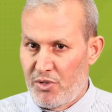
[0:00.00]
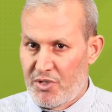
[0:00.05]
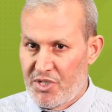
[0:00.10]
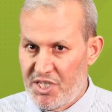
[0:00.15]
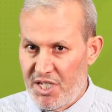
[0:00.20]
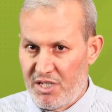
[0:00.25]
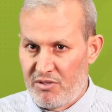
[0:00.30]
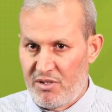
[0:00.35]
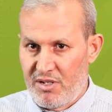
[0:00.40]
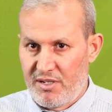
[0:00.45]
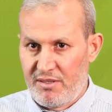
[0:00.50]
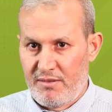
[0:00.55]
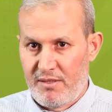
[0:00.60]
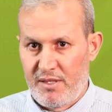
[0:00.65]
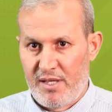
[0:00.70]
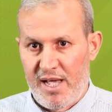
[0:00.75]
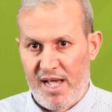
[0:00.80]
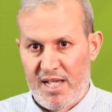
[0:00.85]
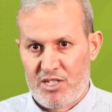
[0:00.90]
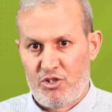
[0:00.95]
considered
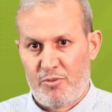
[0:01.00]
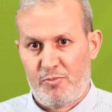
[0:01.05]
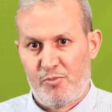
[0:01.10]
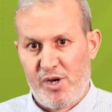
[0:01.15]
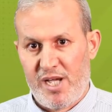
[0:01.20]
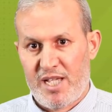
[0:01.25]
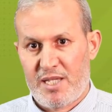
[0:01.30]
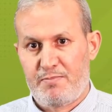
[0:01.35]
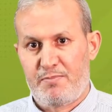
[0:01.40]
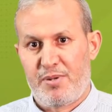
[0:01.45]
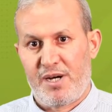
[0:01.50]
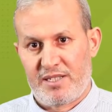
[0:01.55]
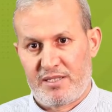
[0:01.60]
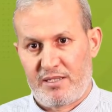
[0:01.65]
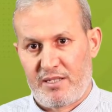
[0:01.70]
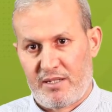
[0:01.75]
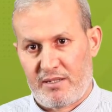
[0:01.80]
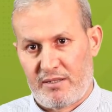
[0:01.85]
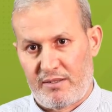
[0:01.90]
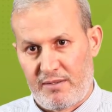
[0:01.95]
as a point
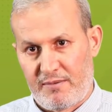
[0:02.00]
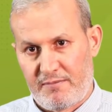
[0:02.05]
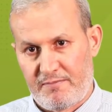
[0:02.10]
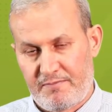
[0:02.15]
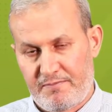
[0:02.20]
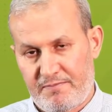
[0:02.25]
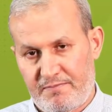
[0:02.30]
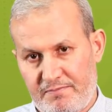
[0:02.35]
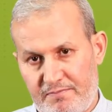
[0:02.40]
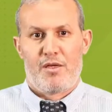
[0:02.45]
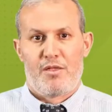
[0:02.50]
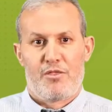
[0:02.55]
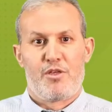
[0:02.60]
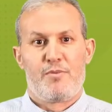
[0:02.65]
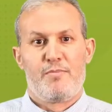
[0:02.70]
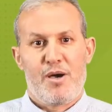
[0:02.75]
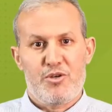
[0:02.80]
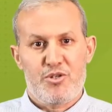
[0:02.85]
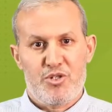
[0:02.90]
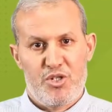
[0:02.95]
particle. The
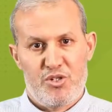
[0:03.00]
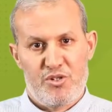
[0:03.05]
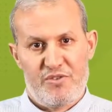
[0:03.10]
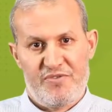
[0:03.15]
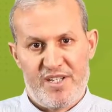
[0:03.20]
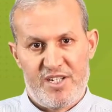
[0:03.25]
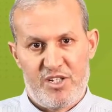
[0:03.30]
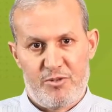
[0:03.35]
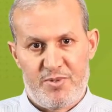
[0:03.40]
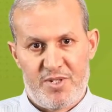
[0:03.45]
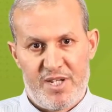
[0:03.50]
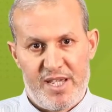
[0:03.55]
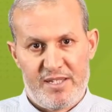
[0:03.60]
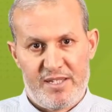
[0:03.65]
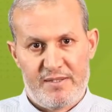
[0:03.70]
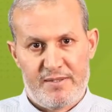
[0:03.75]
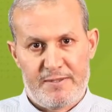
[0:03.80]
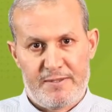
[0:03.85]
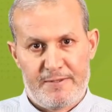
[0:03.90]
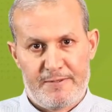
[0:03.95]
motion of an
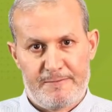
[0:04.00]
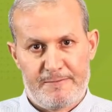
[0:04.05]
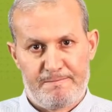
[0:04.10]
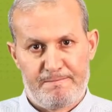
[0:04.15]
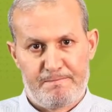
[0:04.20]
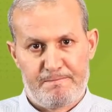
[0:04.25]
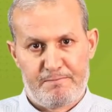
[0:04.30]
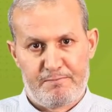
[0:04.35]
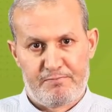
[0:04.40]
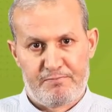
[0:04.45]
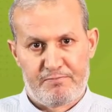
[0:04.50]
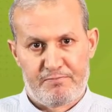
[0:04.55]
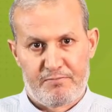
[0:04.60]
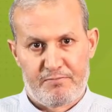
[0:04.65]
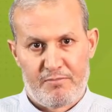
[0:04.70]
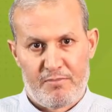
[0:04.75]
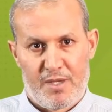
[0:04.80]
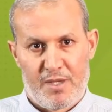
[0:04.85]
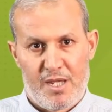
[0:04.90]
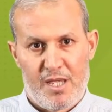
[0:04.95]
object
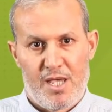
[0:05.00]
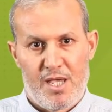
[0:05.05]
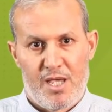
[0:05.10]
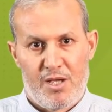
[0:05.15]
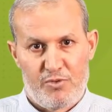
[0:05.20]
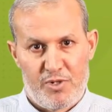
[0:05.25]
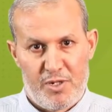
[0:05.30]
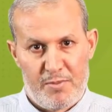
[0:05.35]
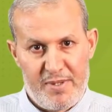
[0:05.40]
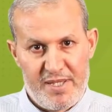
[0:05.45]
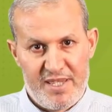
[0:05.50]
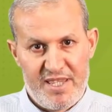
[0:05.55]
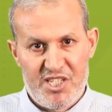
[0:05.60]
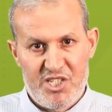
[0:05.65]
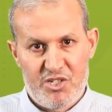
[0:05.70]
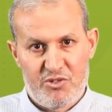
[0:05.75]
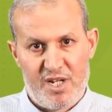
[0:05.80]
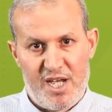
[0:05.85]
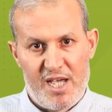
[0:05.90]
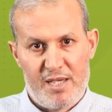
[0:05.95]
will be
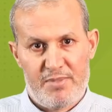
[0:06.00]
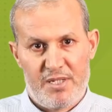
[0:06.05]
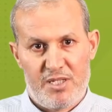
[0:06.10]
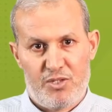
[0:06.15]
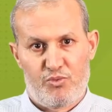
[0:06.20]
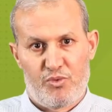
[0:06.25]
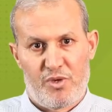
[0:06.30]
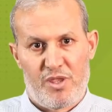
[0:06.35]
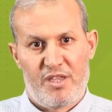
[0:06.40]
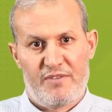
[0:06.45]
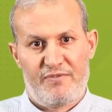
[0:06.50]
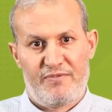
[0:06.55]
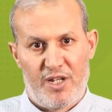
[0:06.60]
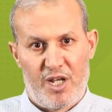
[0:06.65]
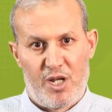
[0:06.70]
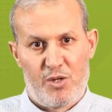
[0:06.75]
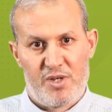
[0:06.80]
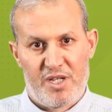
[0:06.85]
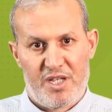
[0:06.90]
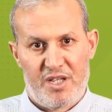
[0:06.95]
described with the
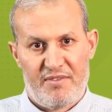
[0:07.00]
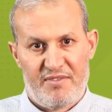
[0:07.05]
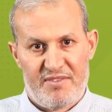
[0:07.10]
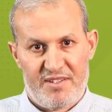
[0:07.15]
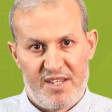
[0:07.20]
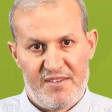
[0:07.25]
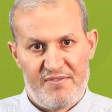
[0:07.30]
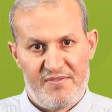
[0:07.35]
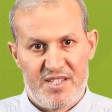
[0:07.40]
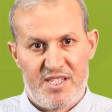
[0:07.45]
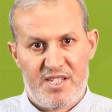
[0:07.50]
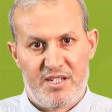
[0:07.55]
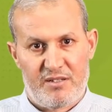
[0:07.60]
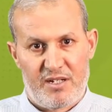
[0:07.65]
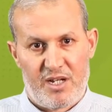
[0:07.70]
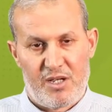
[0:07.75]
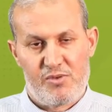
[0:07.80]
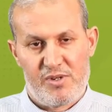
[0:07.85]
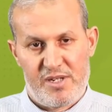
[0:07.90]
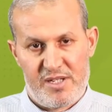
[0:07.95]
following three
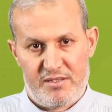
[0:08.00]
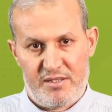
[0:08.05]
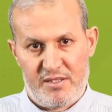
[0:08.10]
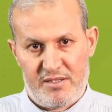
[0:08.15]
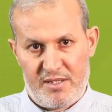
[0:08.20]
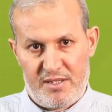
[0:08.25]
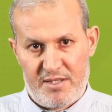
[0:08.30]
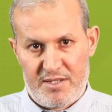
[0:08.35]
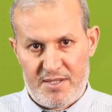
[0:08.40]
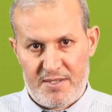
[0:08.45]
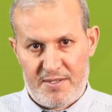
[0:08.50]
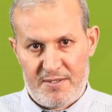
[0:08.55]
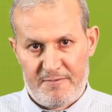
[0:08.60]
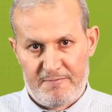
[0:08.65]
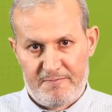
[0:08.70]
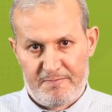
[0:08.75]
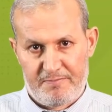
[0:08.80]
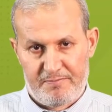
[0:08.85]
physical quantities: